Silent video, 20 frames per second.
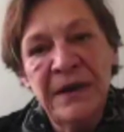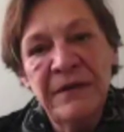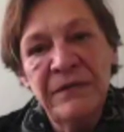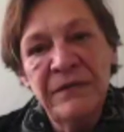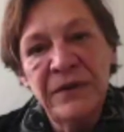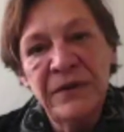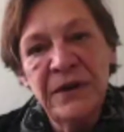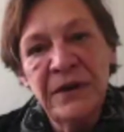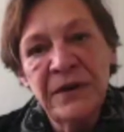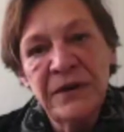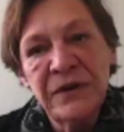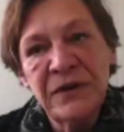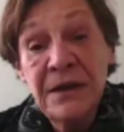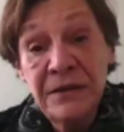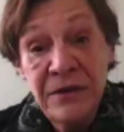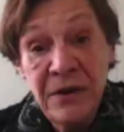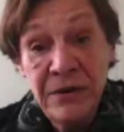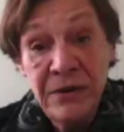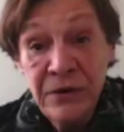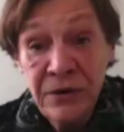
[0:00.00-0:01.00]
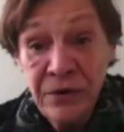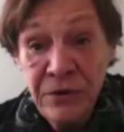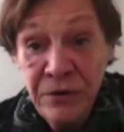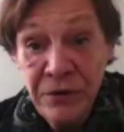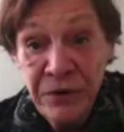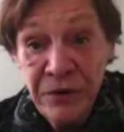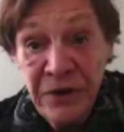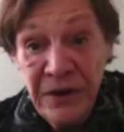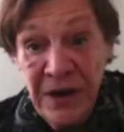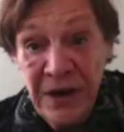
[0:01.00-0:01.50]
level, there are donor
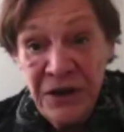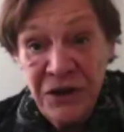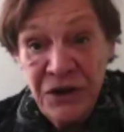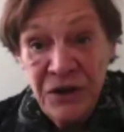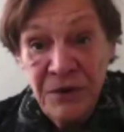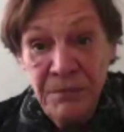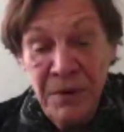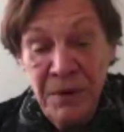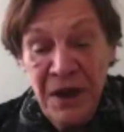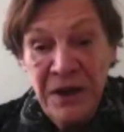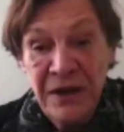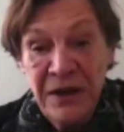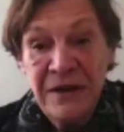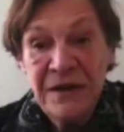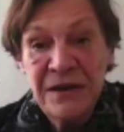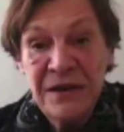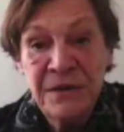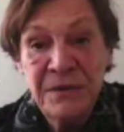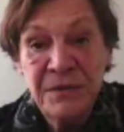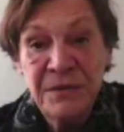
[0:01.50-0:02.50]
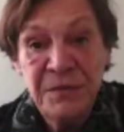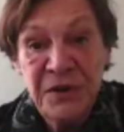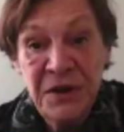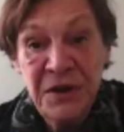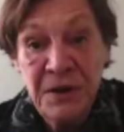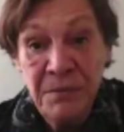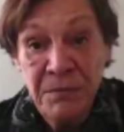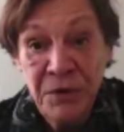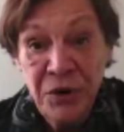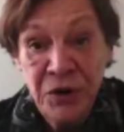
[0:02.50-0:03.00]
coordination mechanisms
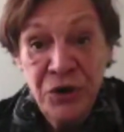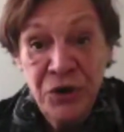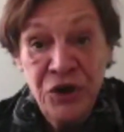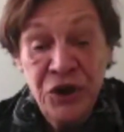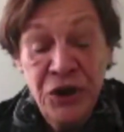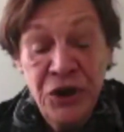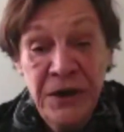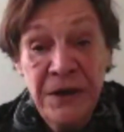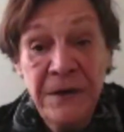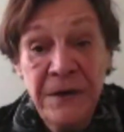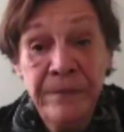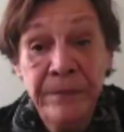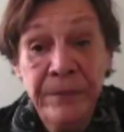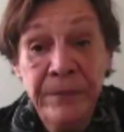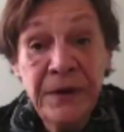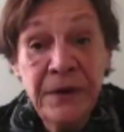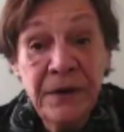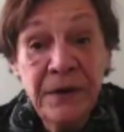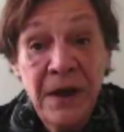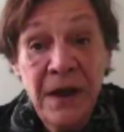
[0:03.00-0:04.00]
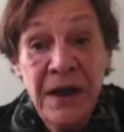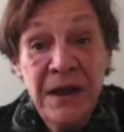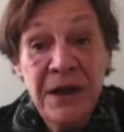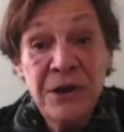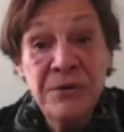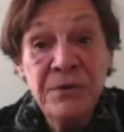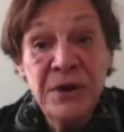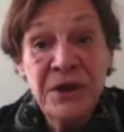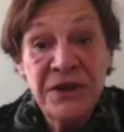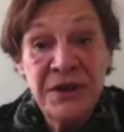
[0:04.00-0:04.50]
emerging.
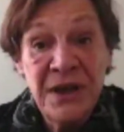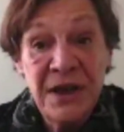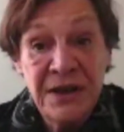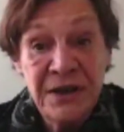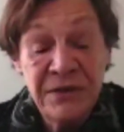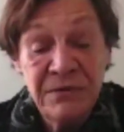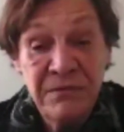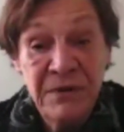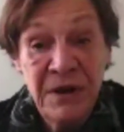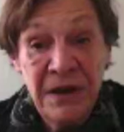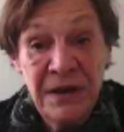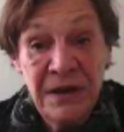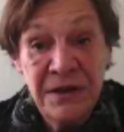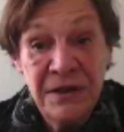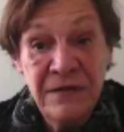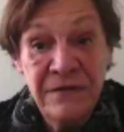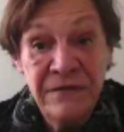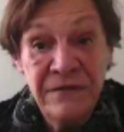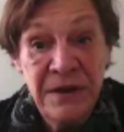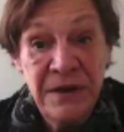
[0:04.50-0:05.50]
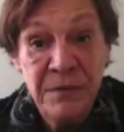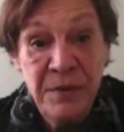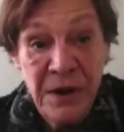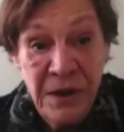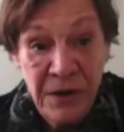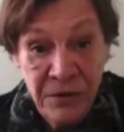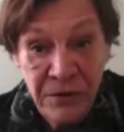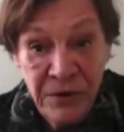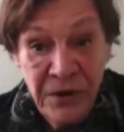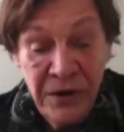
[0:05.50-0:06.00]
ECOWAS has a relatively
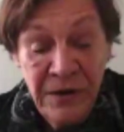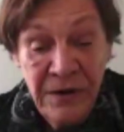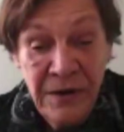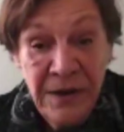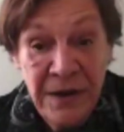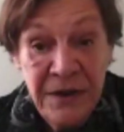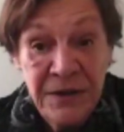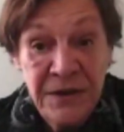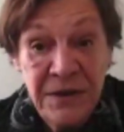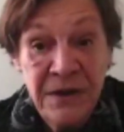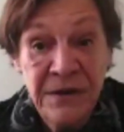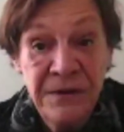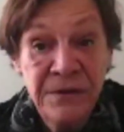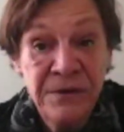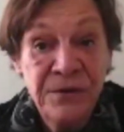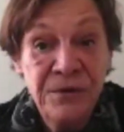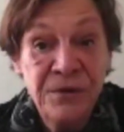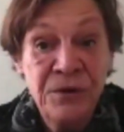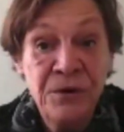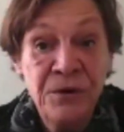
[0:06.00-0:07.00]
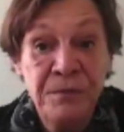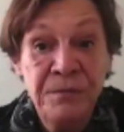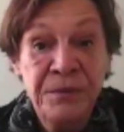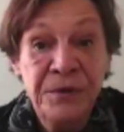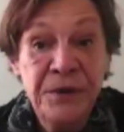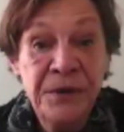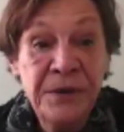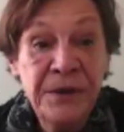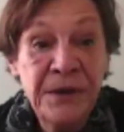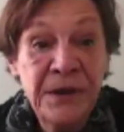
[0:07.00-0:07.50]
well organized donor group
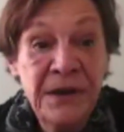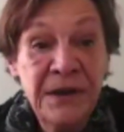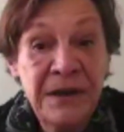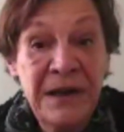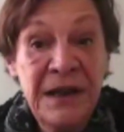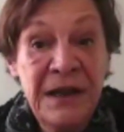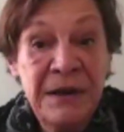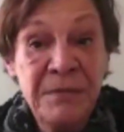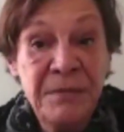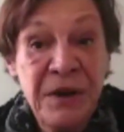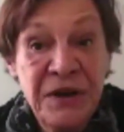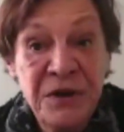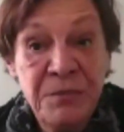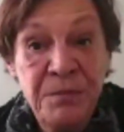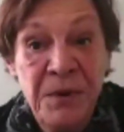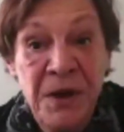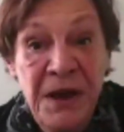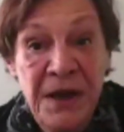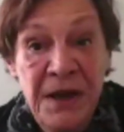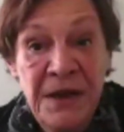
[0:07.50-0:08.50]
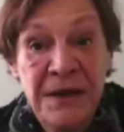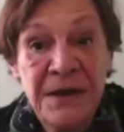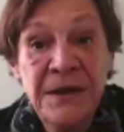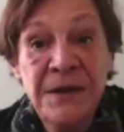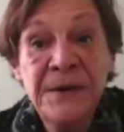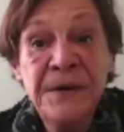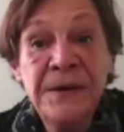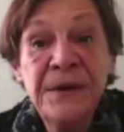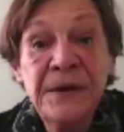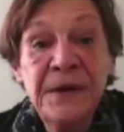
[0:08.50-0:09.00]
led by
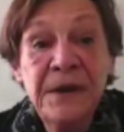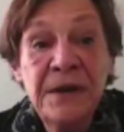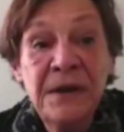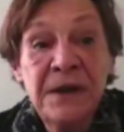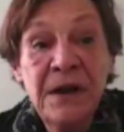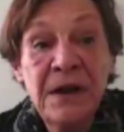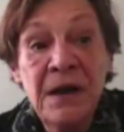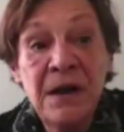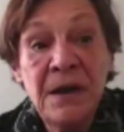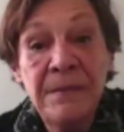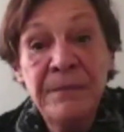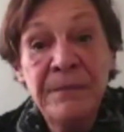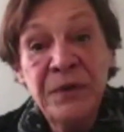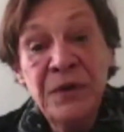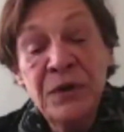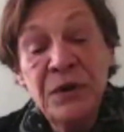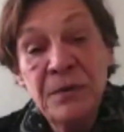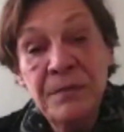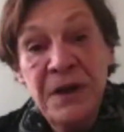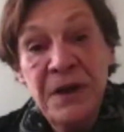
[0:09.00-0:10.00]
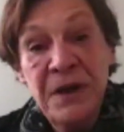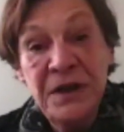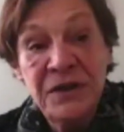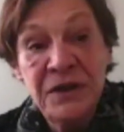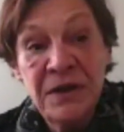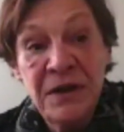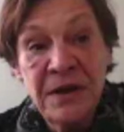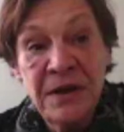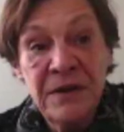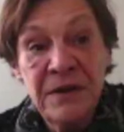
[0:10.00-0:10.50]
Spain. Um, COMESA,
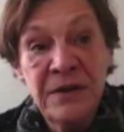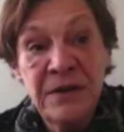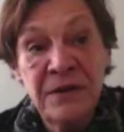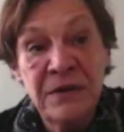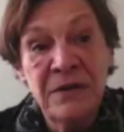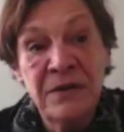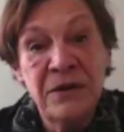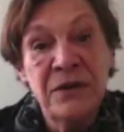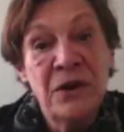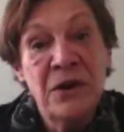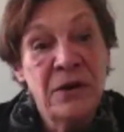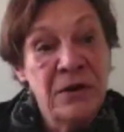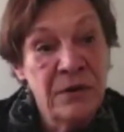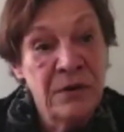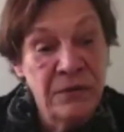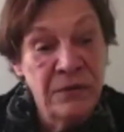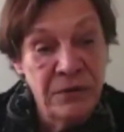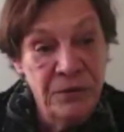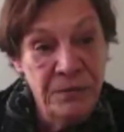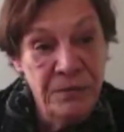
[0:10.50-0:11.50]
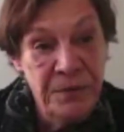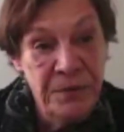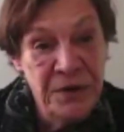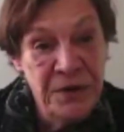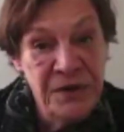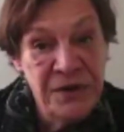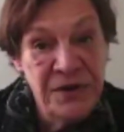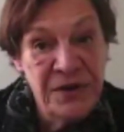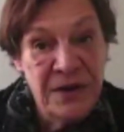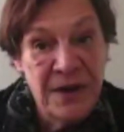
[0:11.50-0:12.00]
the, the donor group,
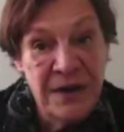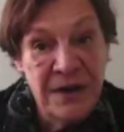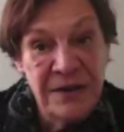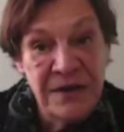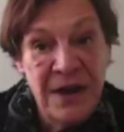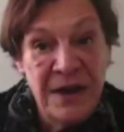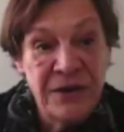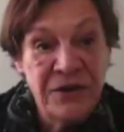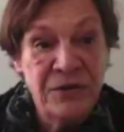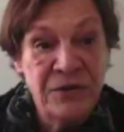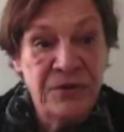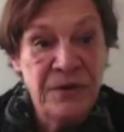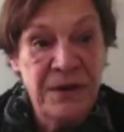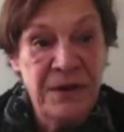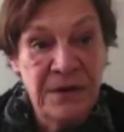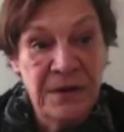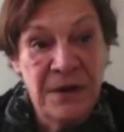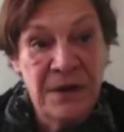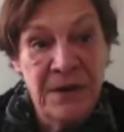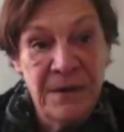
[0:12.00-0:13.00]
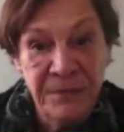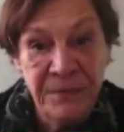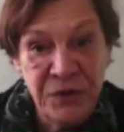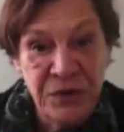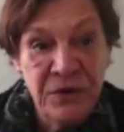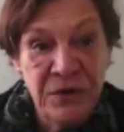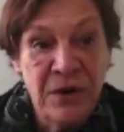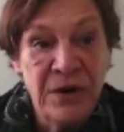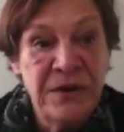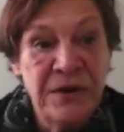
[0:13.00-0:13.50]
is, is actually um,
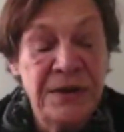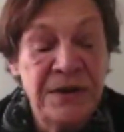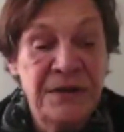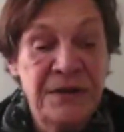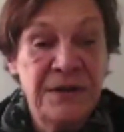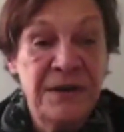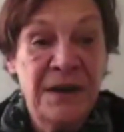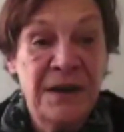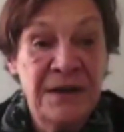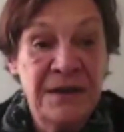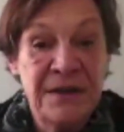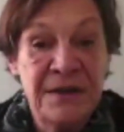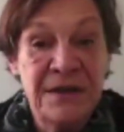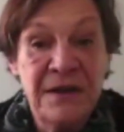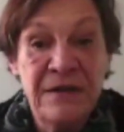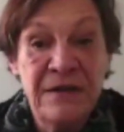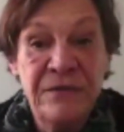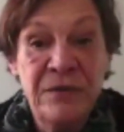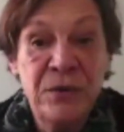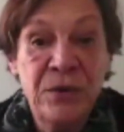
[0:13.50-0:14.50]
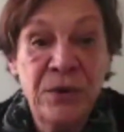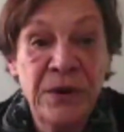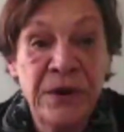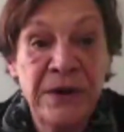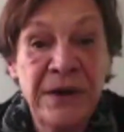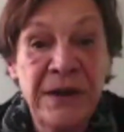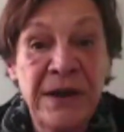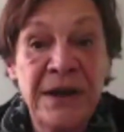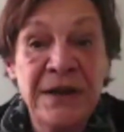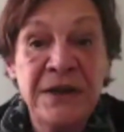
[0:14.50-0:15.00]
starting to get itself
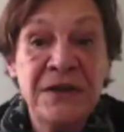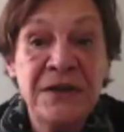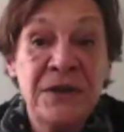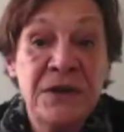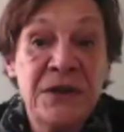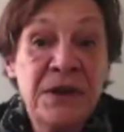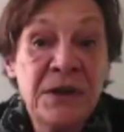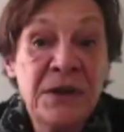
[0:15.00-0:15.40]
organized.